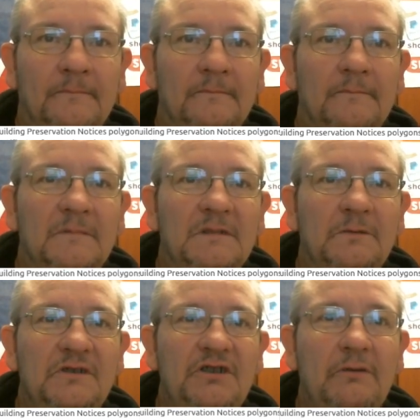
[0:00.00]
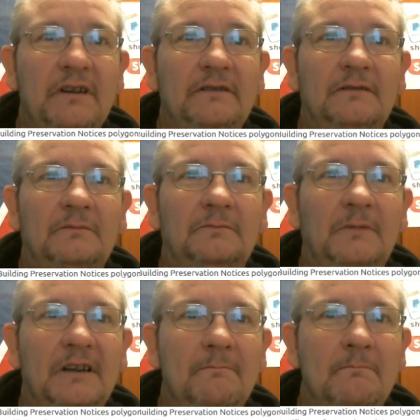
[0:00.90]
So it's showing
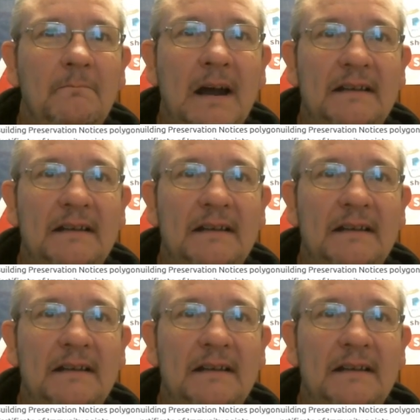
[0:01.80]
where masses